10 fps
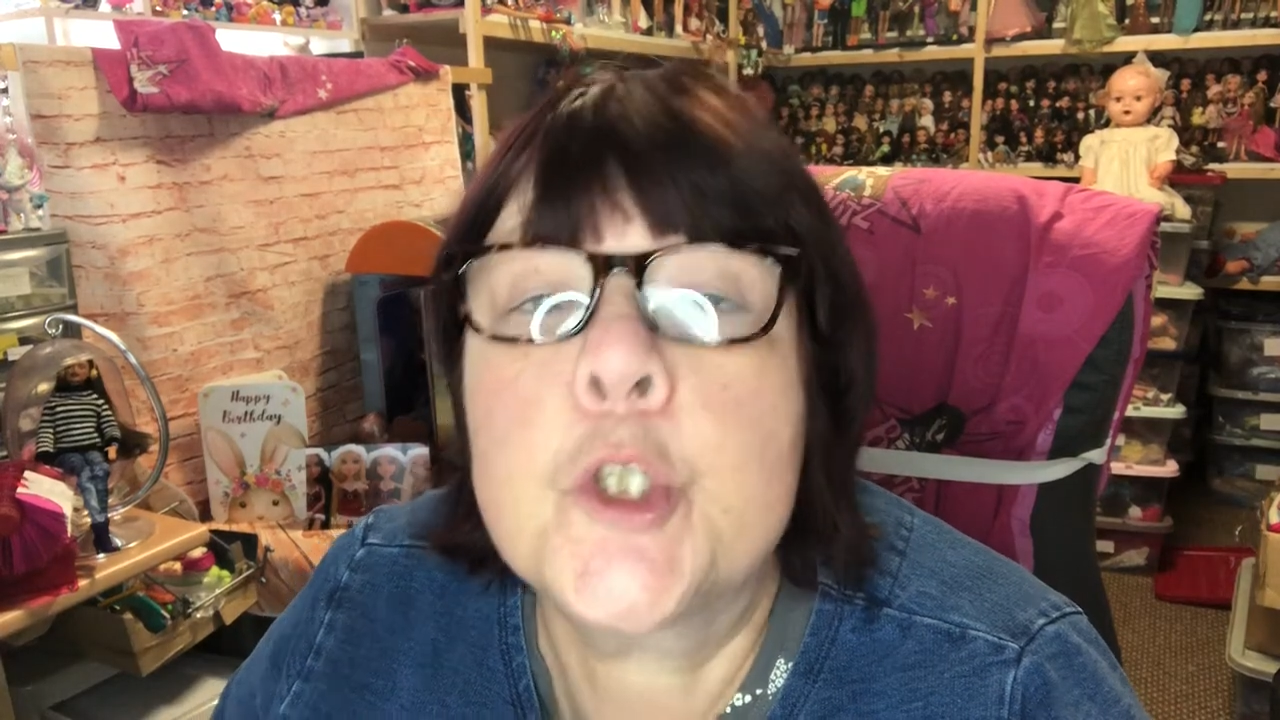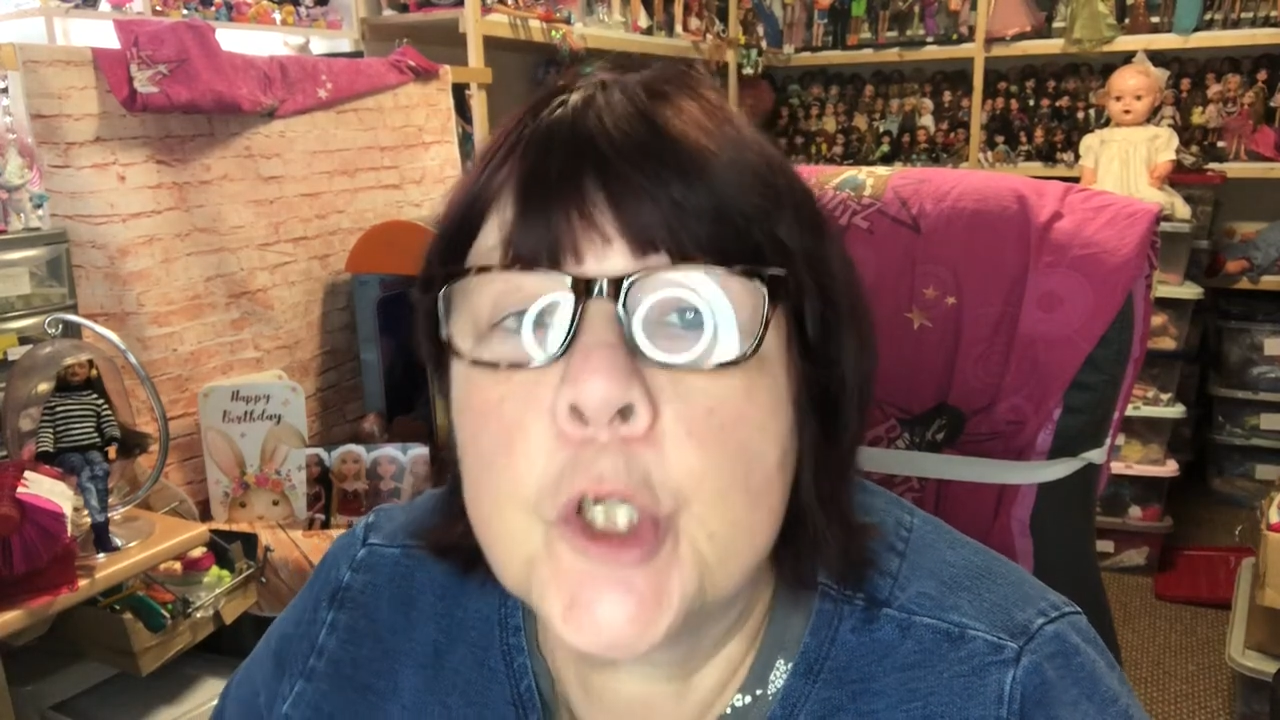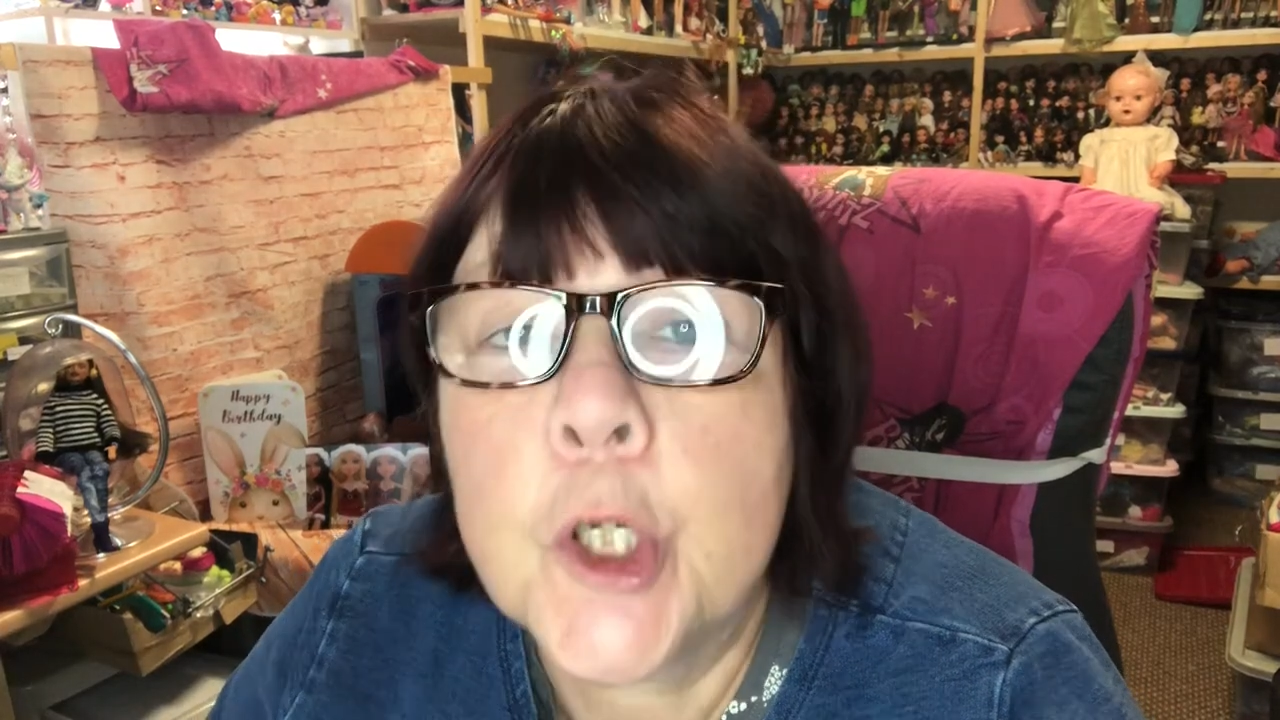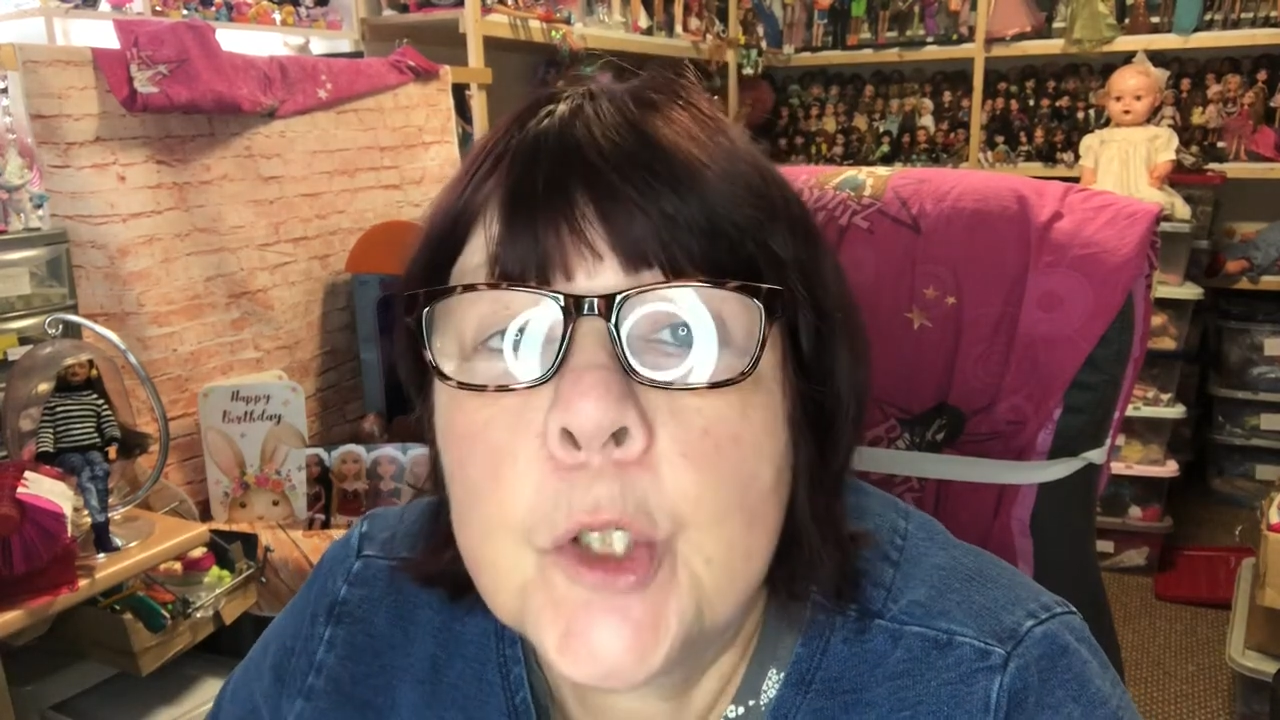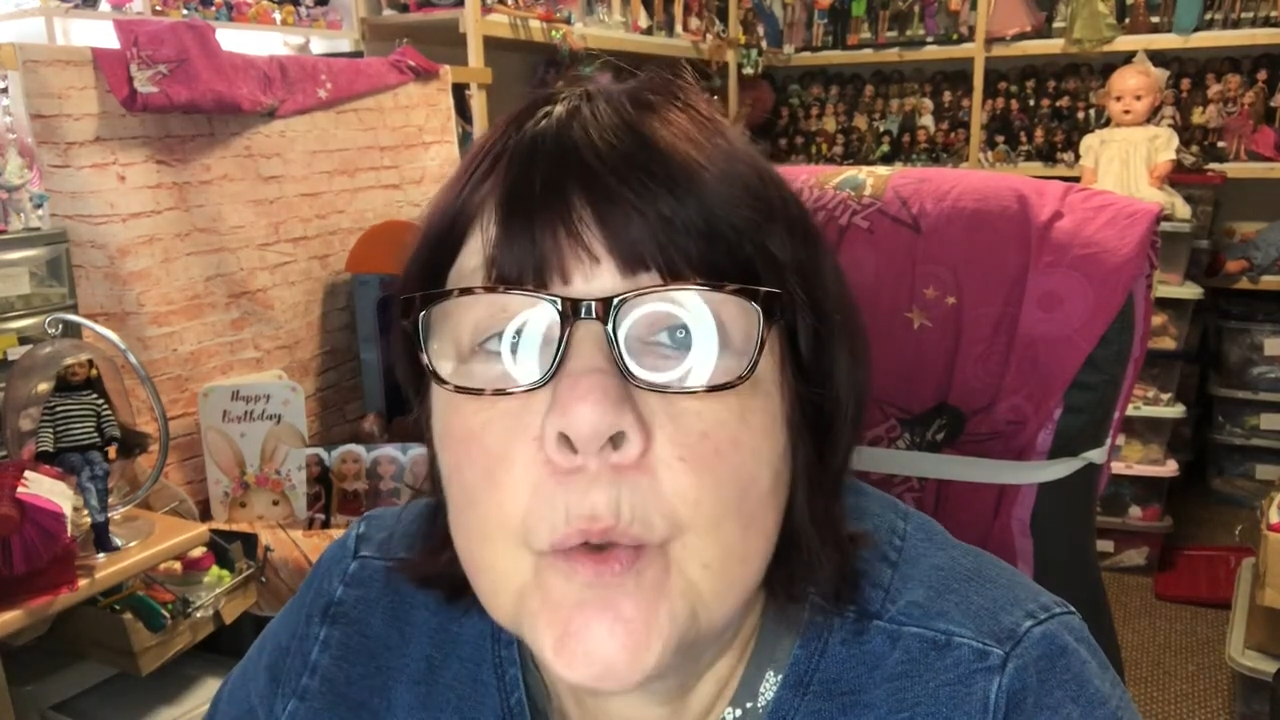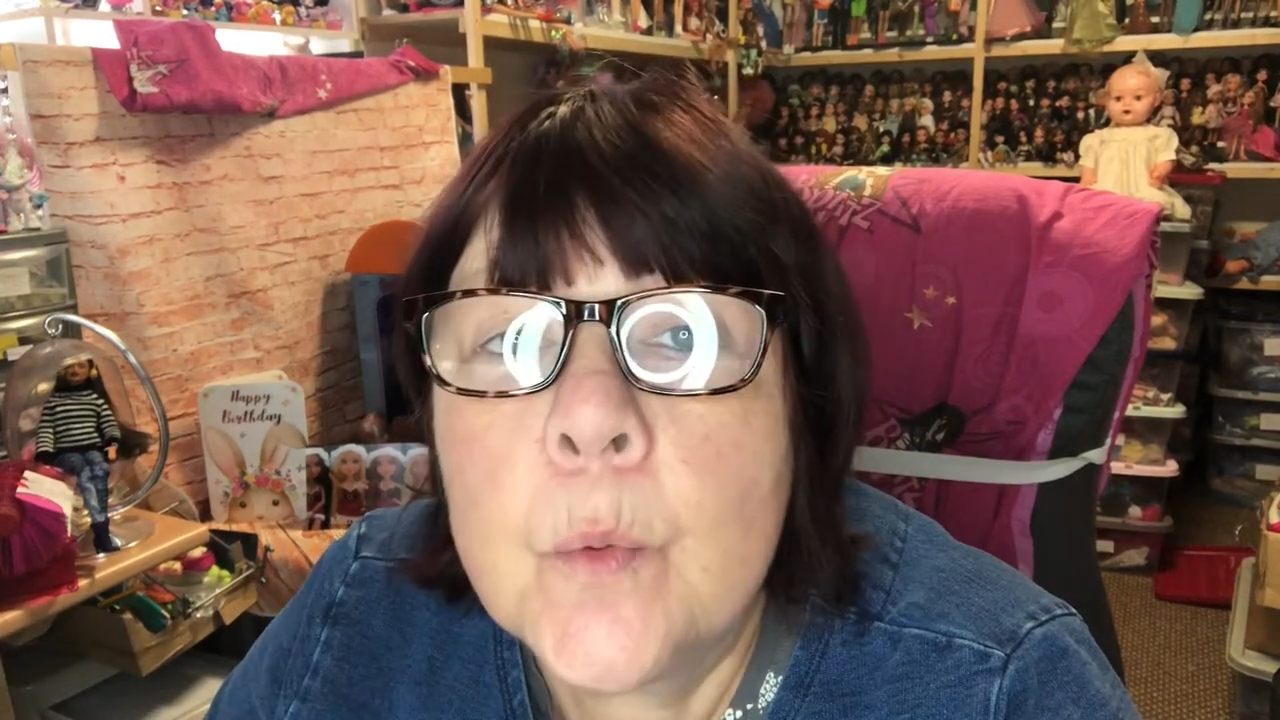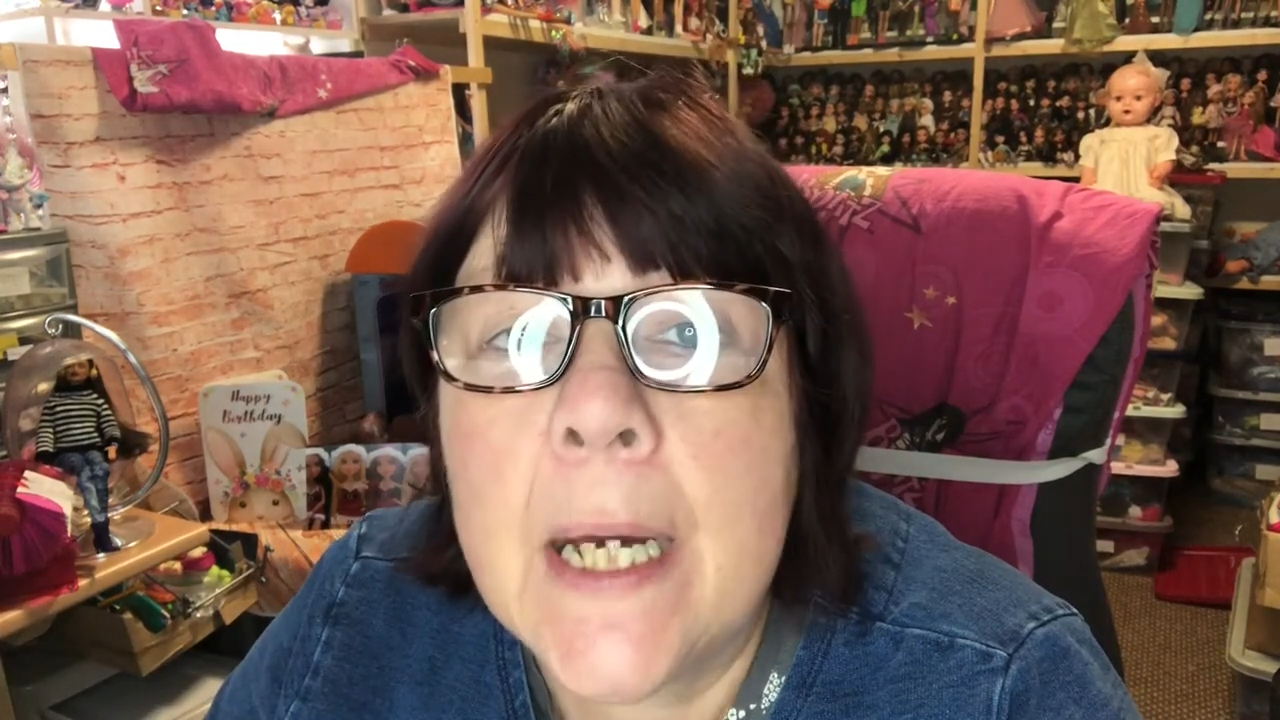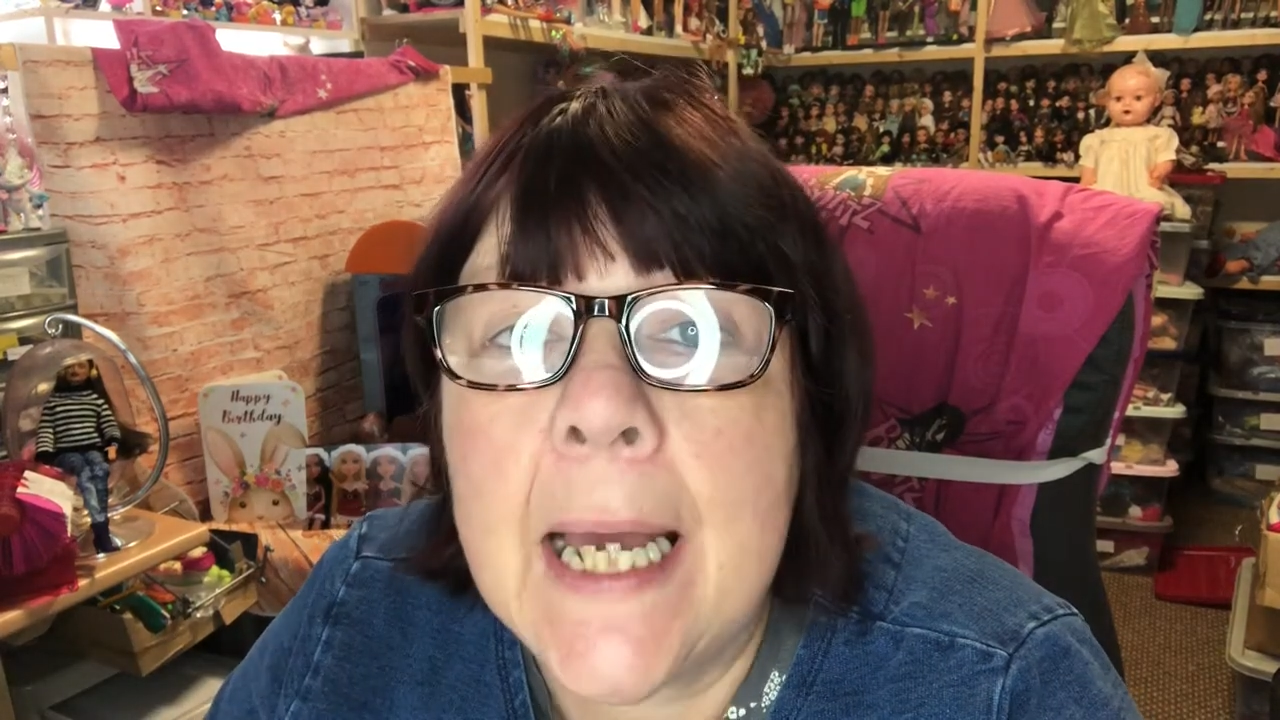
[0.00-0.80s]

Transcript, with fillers: two